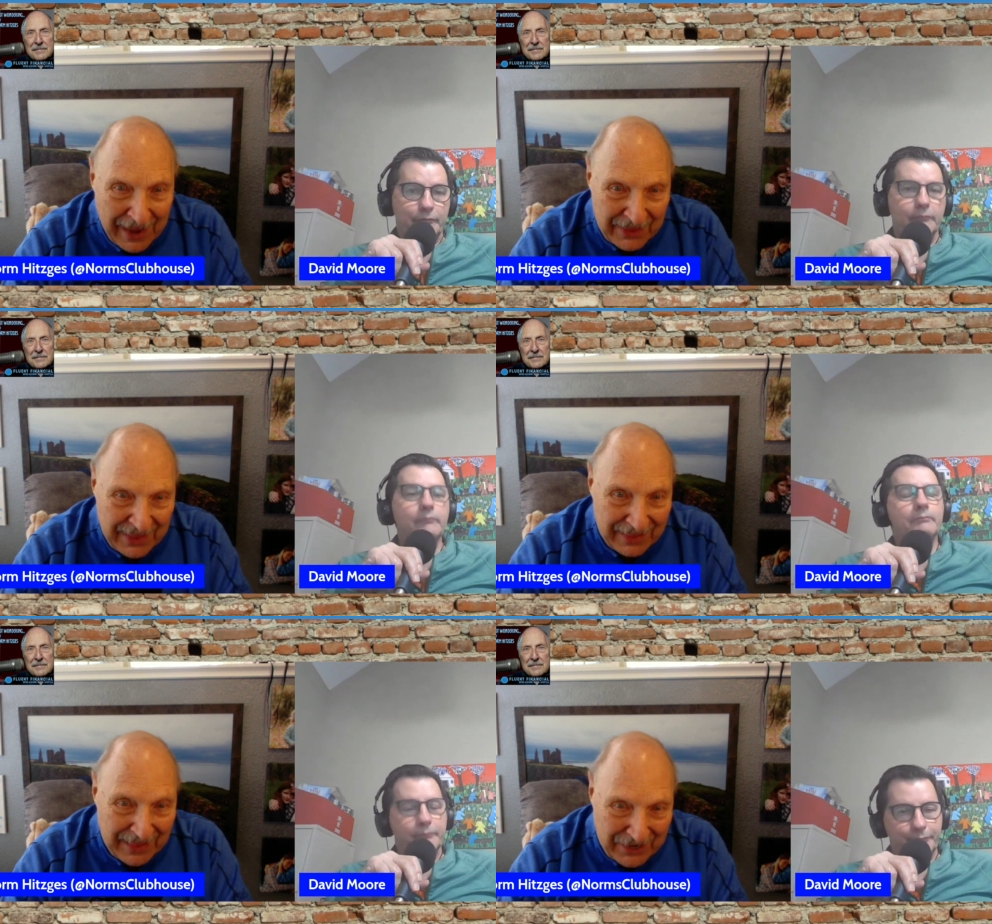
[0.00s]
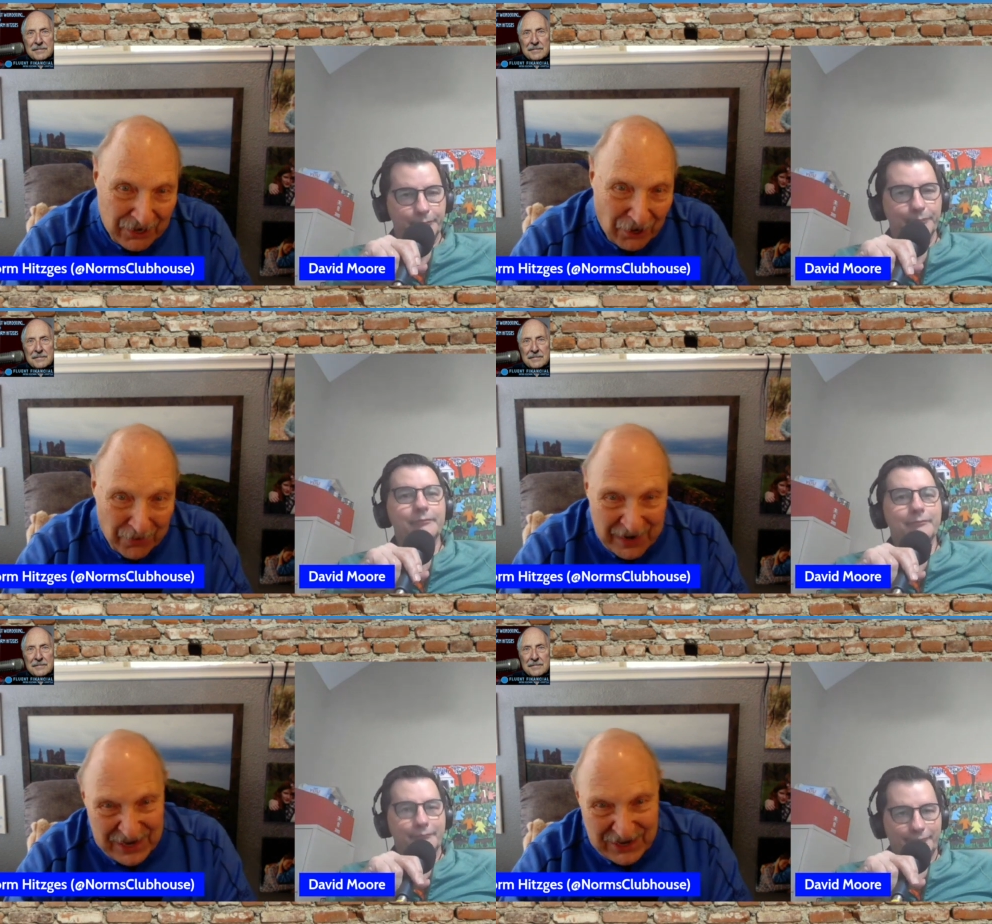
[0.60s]
Speaker 1: they let go
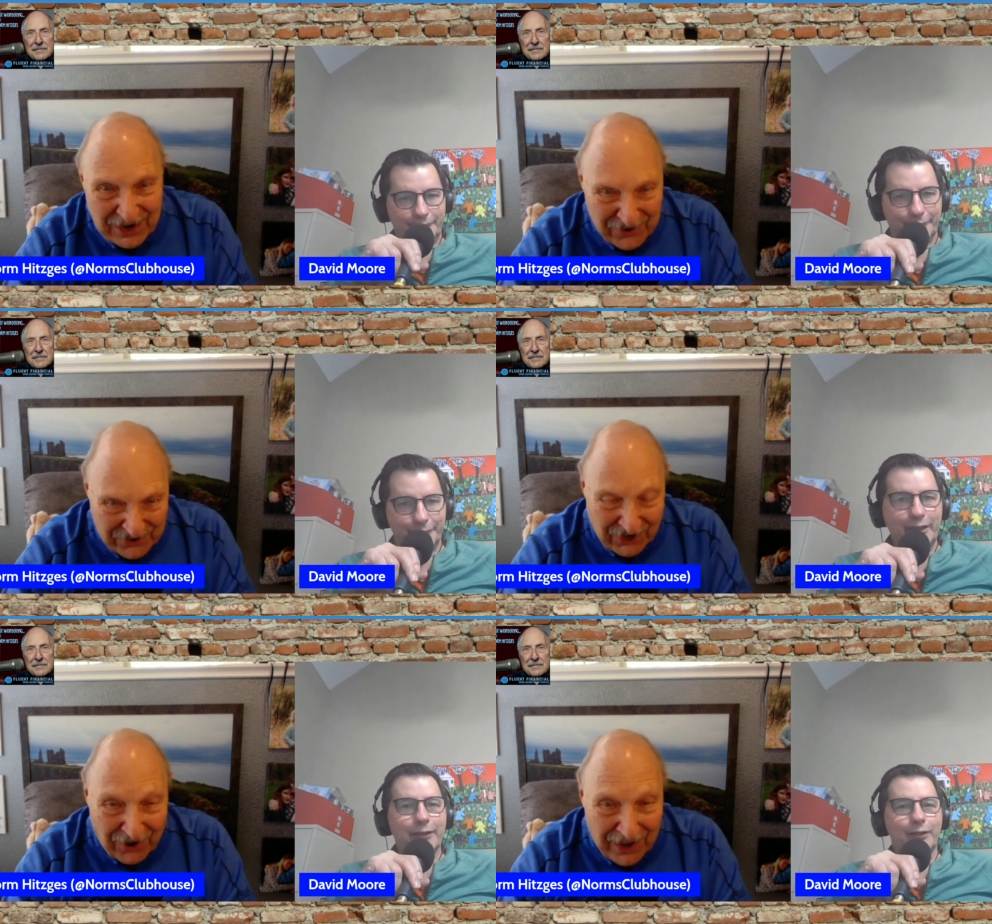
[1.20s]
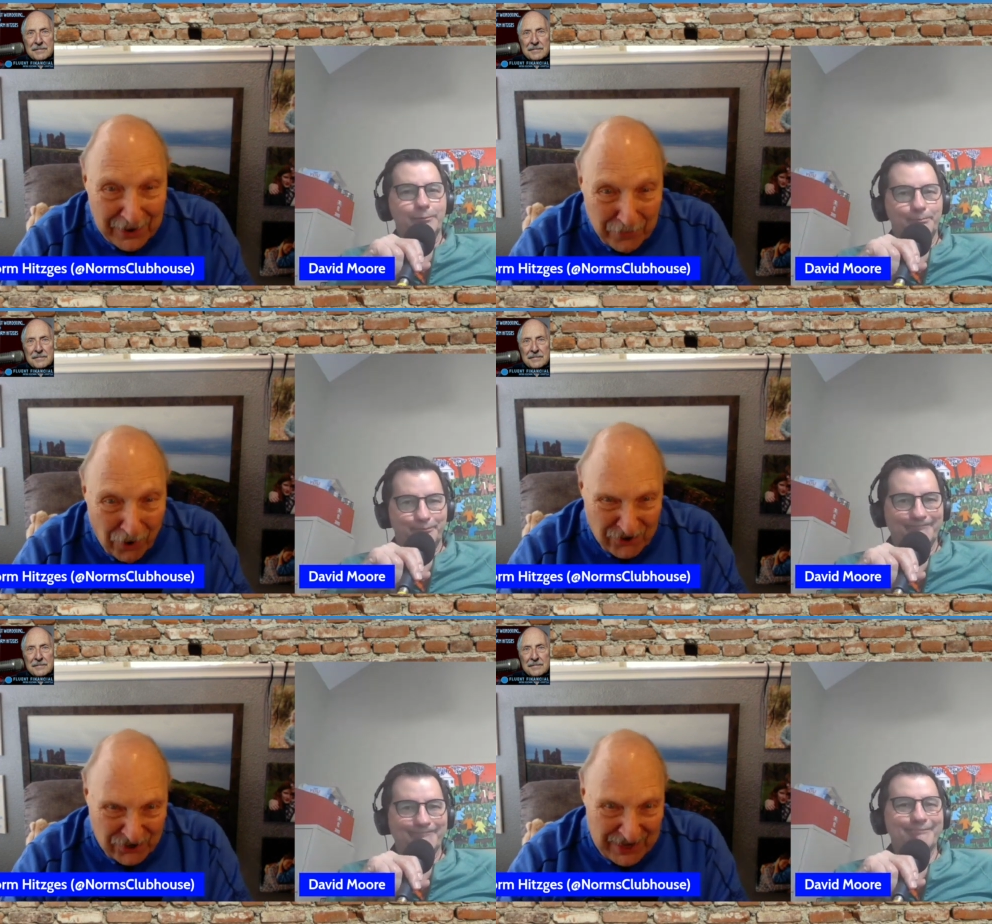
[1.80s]
and he's now starting in
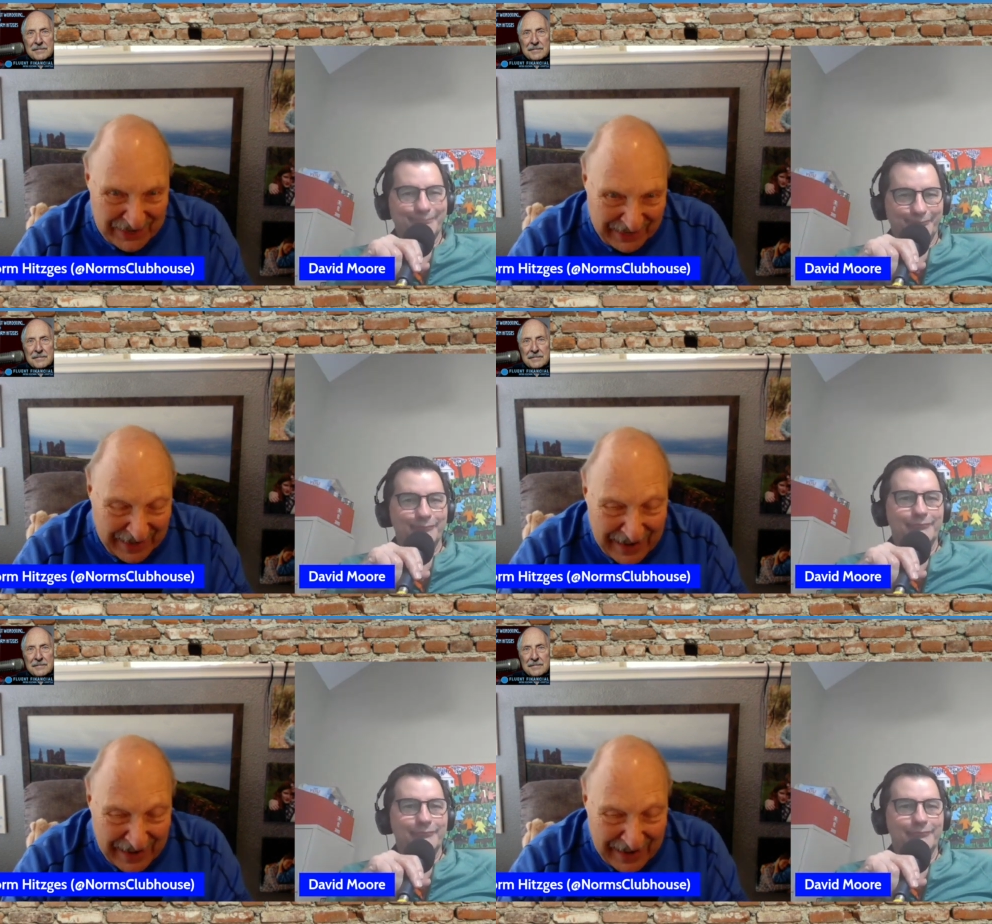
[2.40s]
Washington.